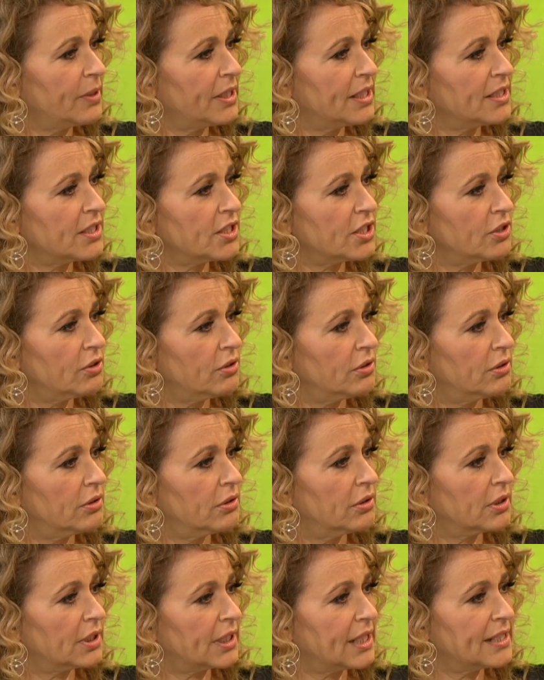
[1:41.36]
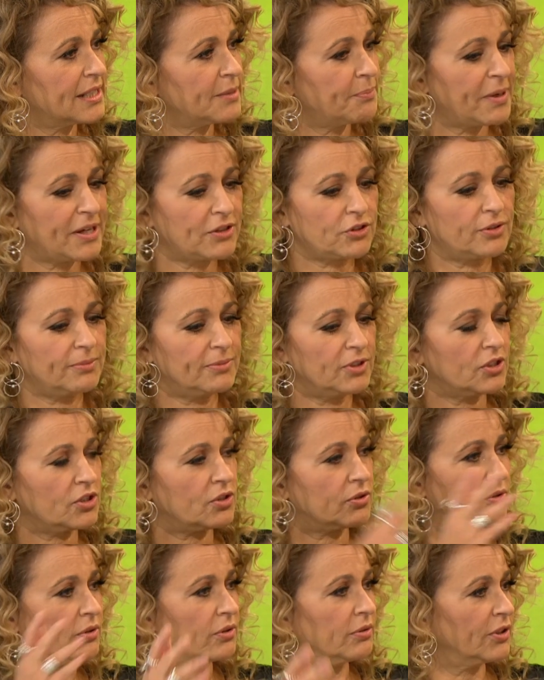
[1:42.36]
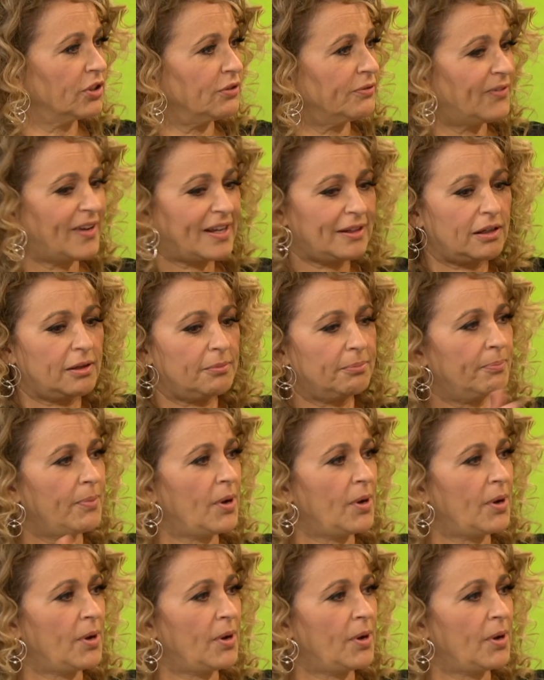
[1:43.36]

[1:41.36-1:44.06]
you went into your kid's bedroom and you found like